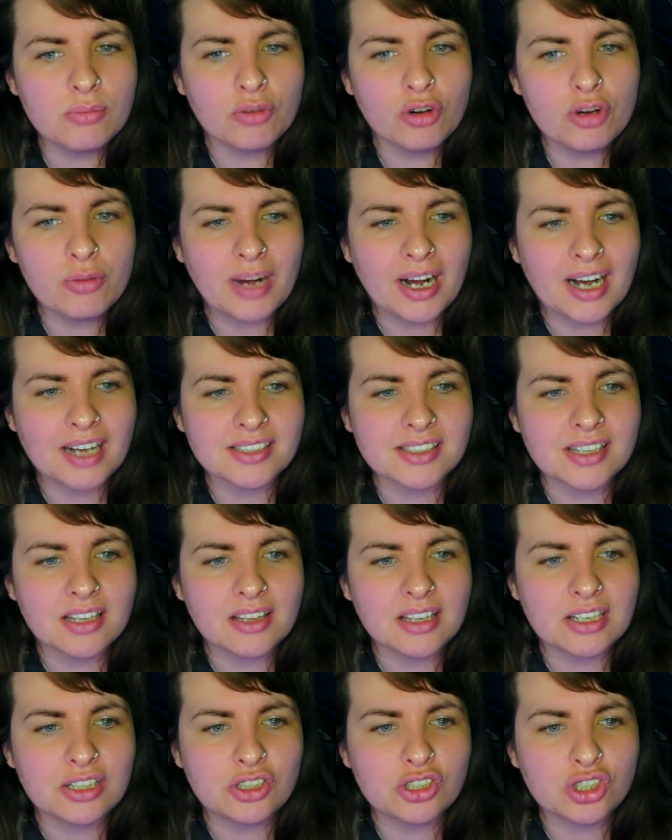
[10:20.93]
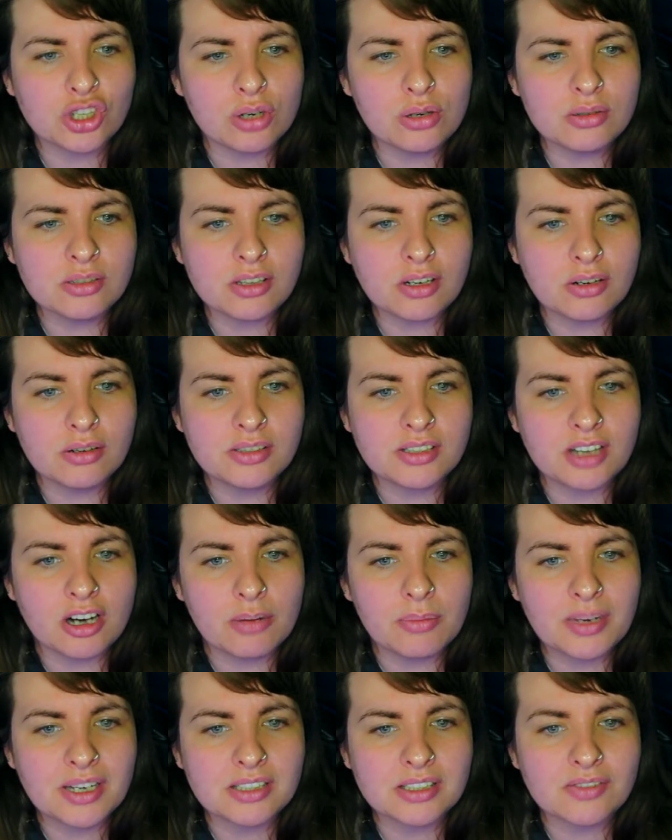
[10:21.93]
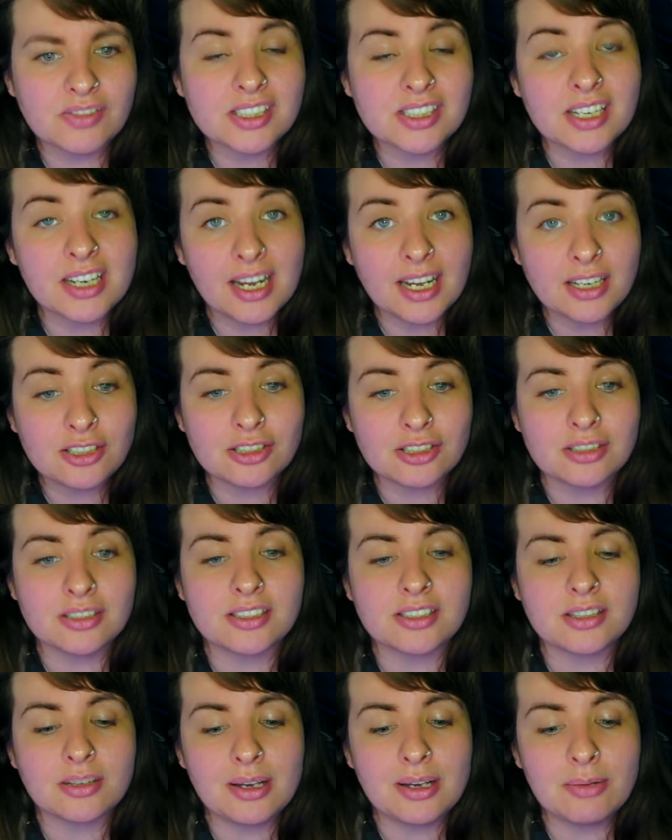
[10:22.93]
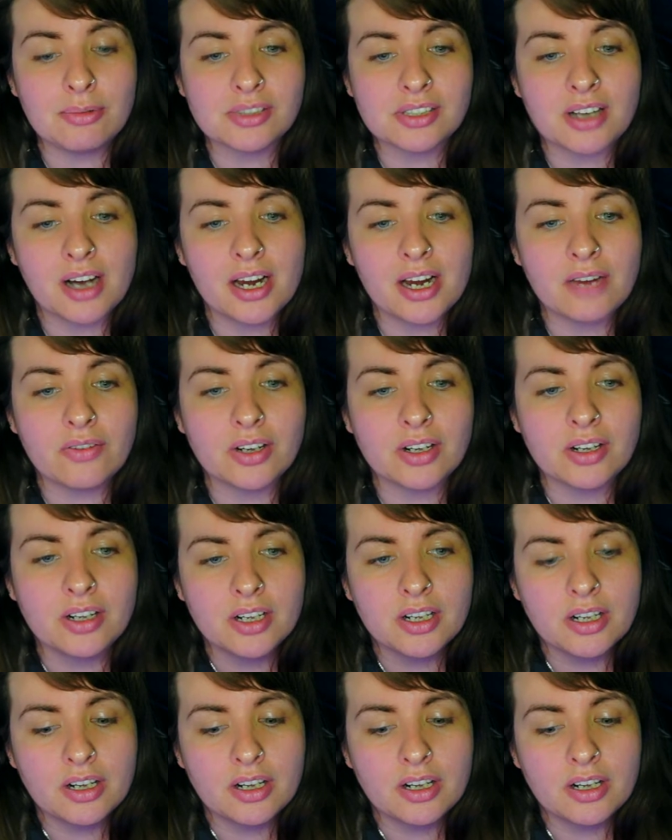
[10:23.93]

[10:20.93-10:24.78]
Rumor has it that he chose the hotel because of its connection, so he was kind of a